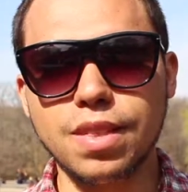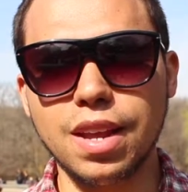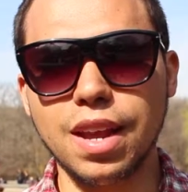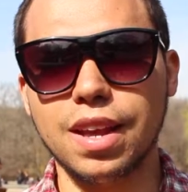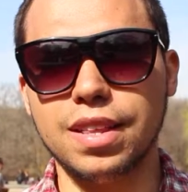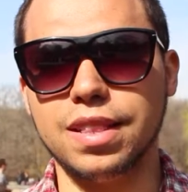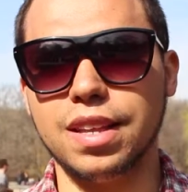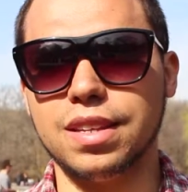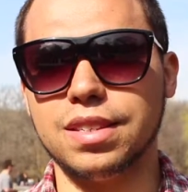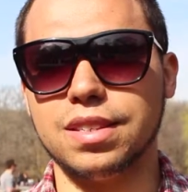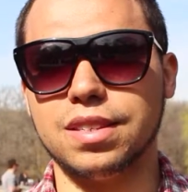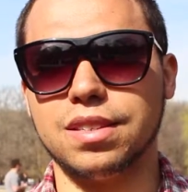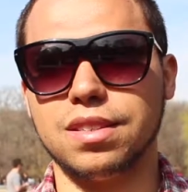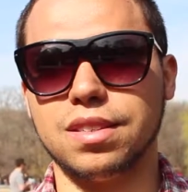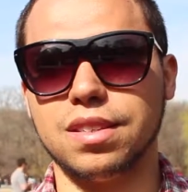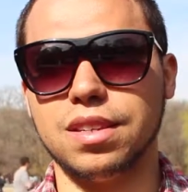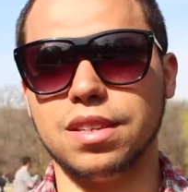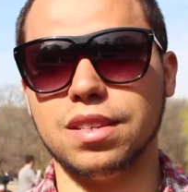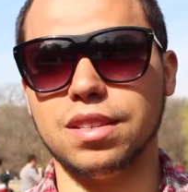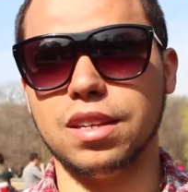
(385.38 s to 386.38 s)
And
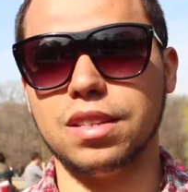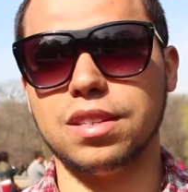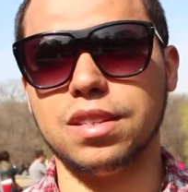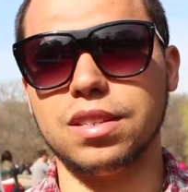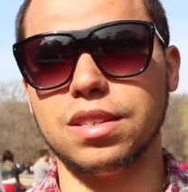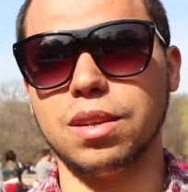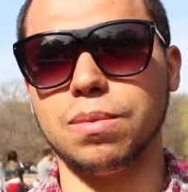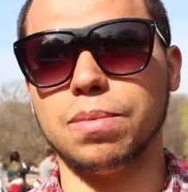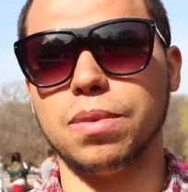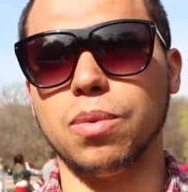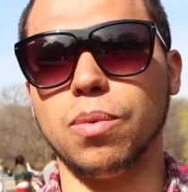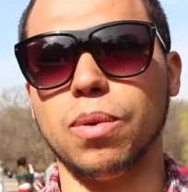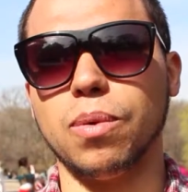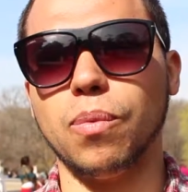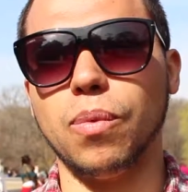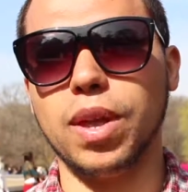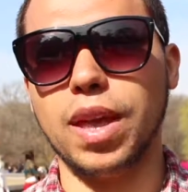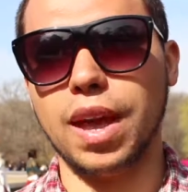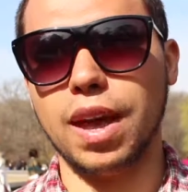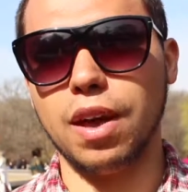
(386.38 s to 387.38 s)
this is something that
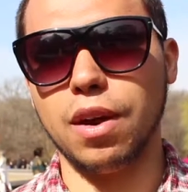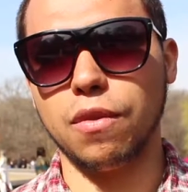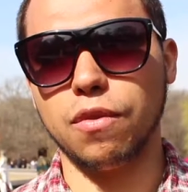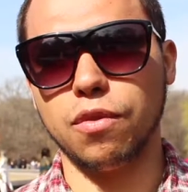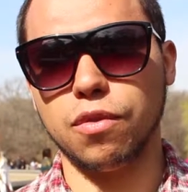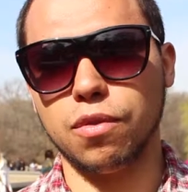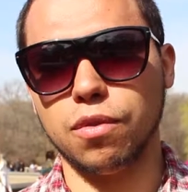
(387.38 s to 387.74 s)
we have